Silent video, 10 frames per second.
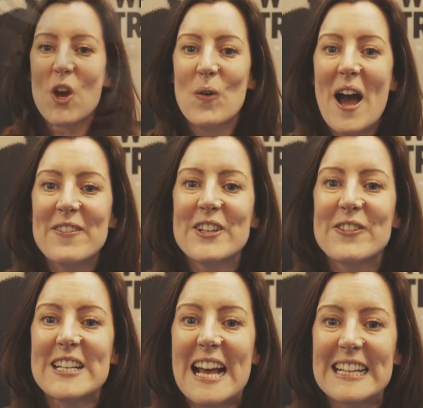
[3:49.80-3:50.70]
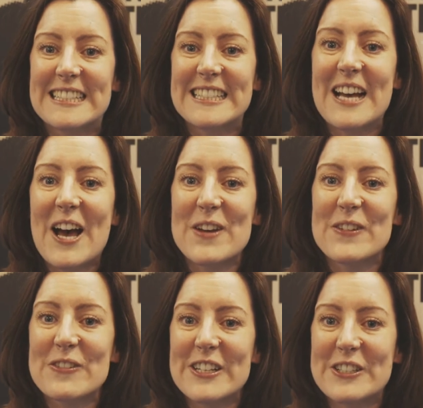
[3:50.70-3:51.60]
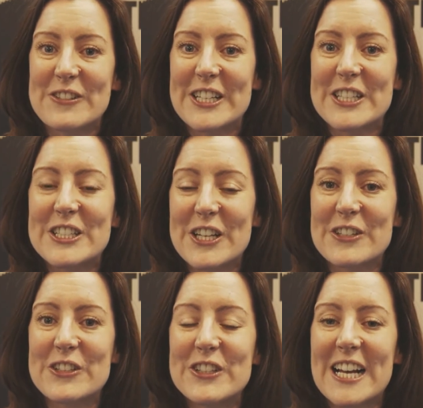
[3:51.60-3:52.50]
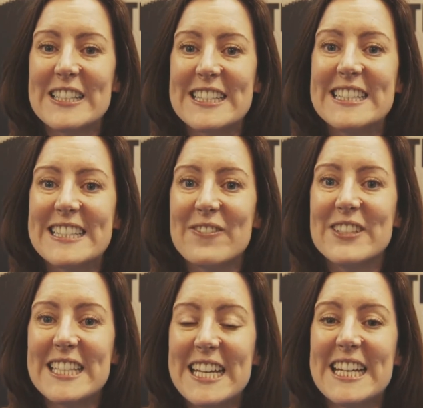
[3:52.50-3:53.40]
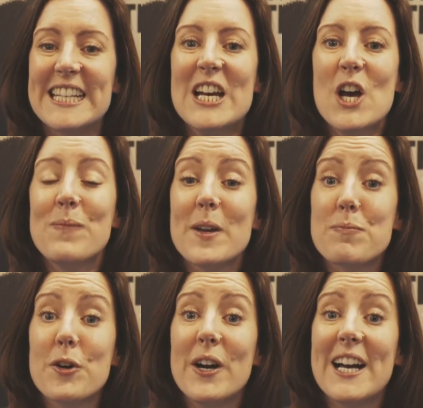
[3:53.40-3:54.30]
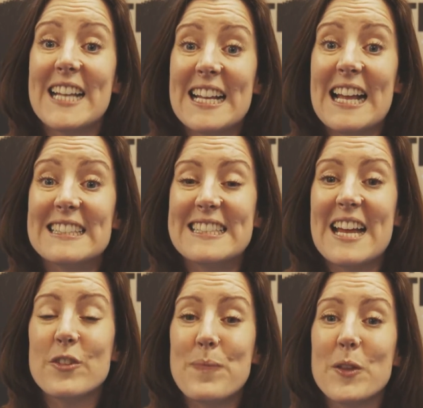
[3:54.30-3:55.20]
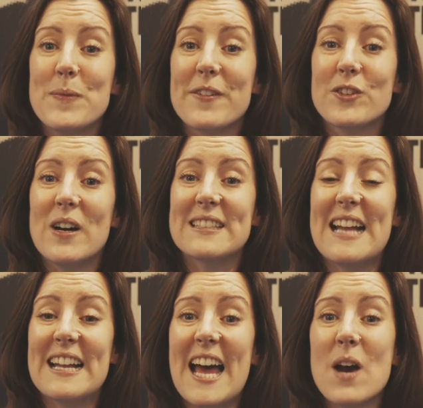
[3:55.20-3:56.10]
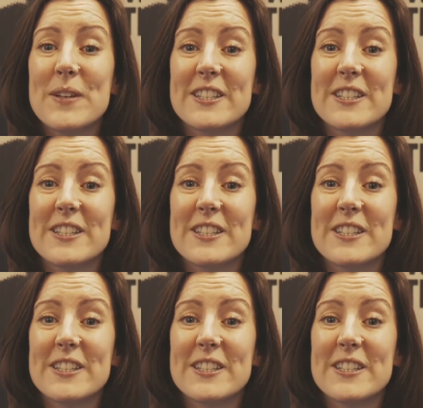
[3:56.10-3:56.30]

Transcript: We're having a fantastic time at the Restoration Show 2017. Mike Brewer and Anstead have both been over to our stand helping